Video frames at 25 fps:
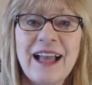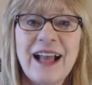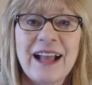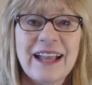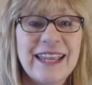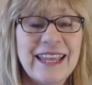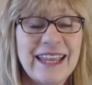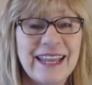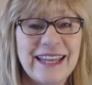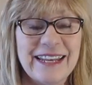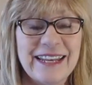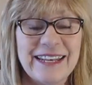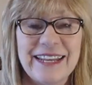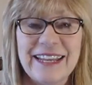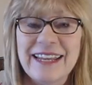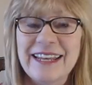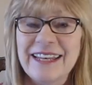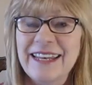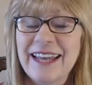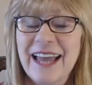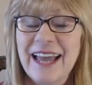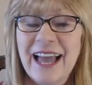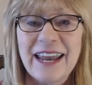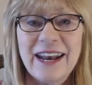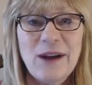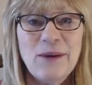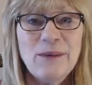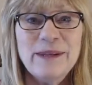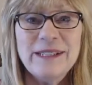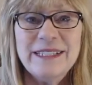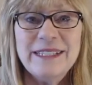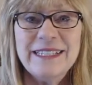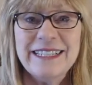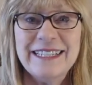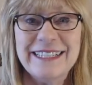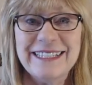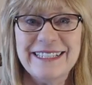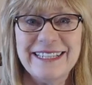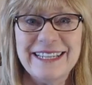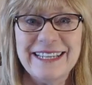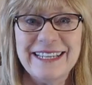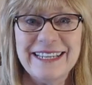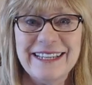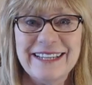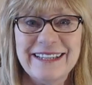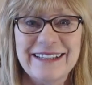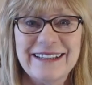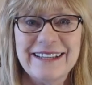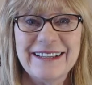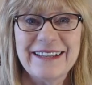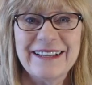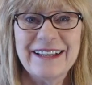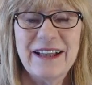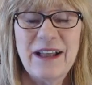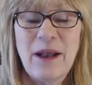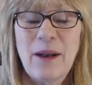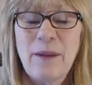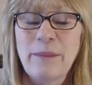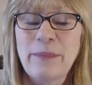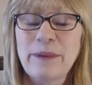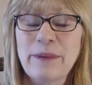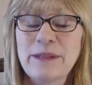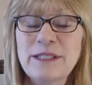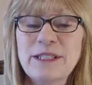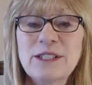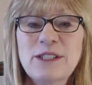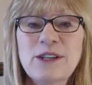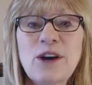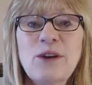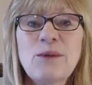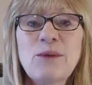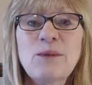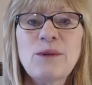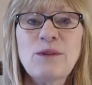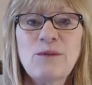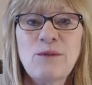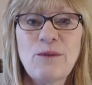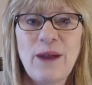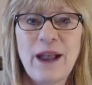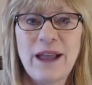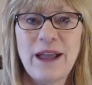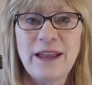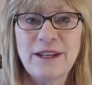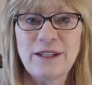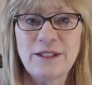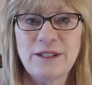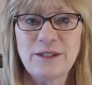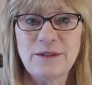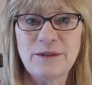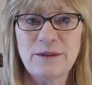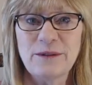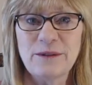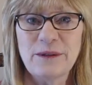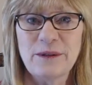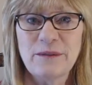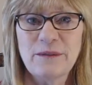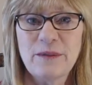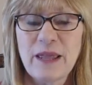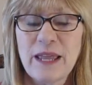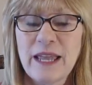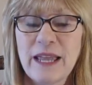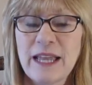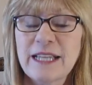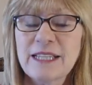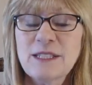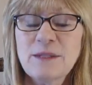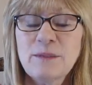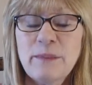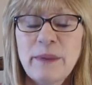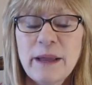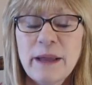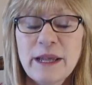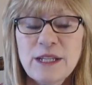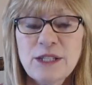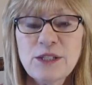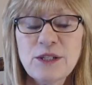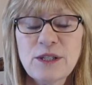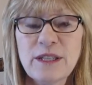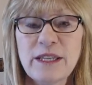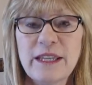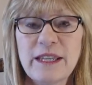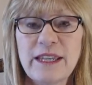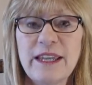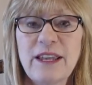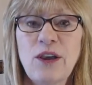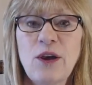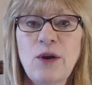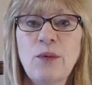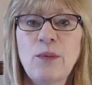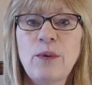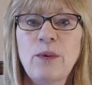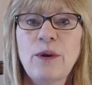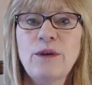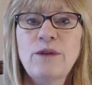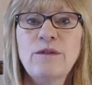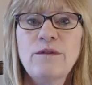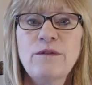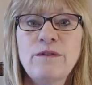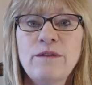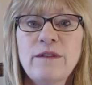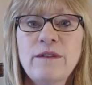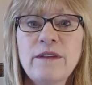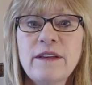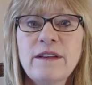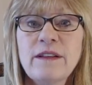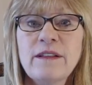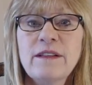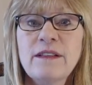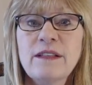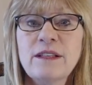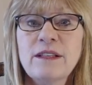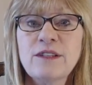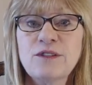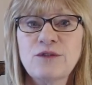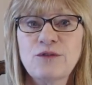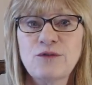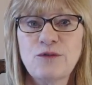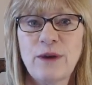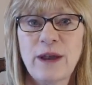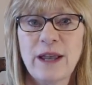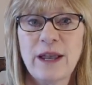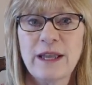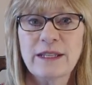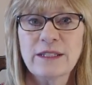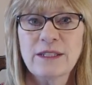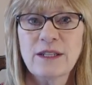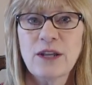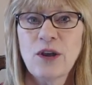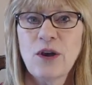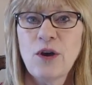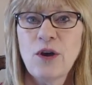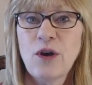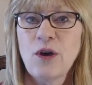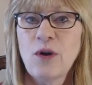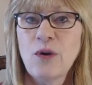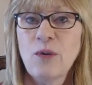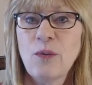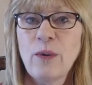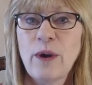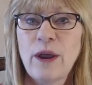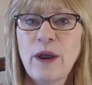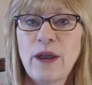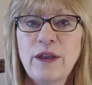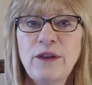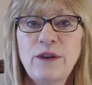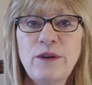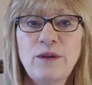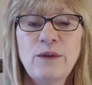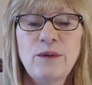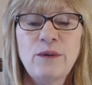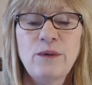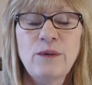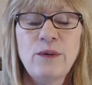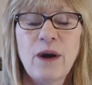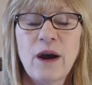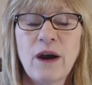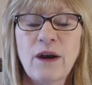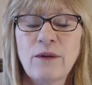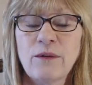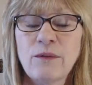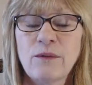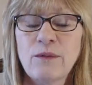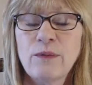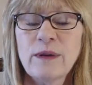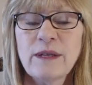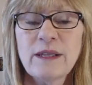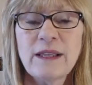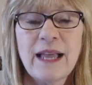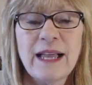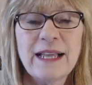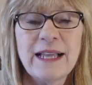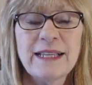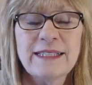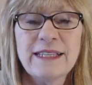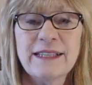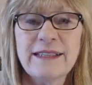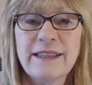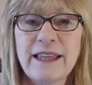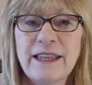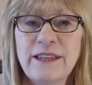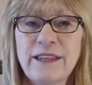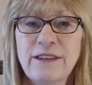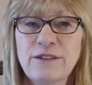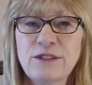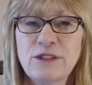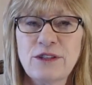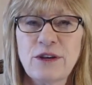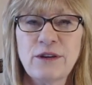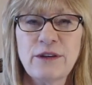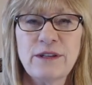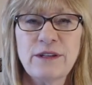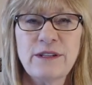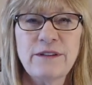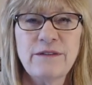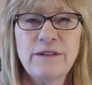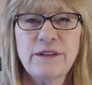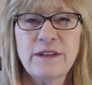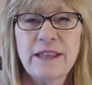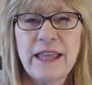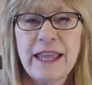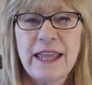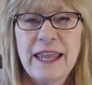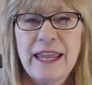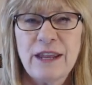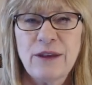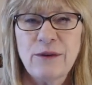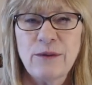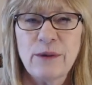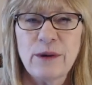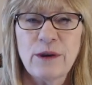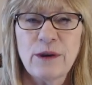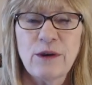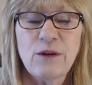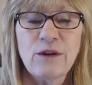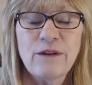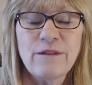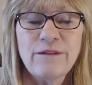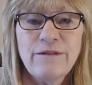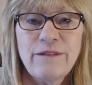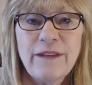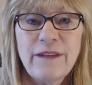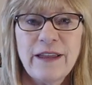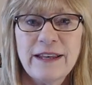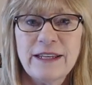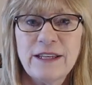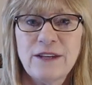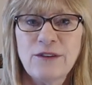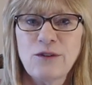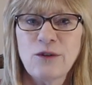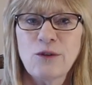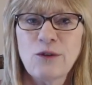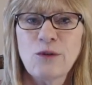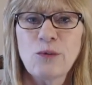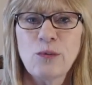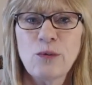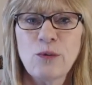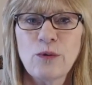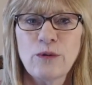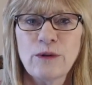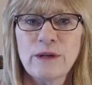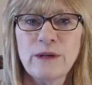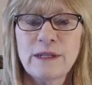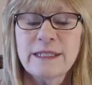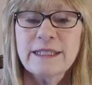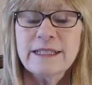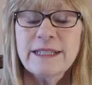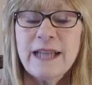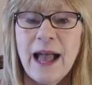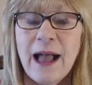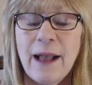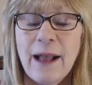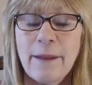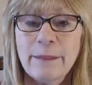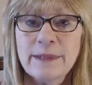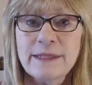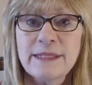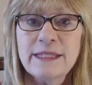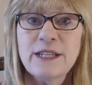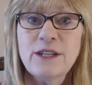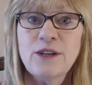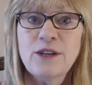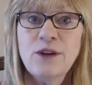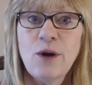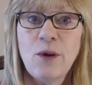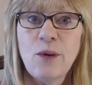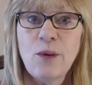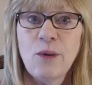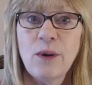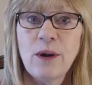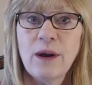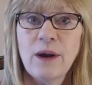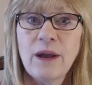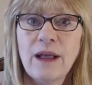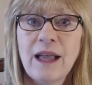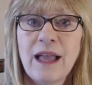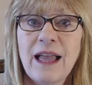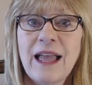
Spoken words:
Again, not always easy, but start with gratitude, especially when you feel stressed, when you are realizing that you're starting to feel angry or offended or worried. Stop and say, no.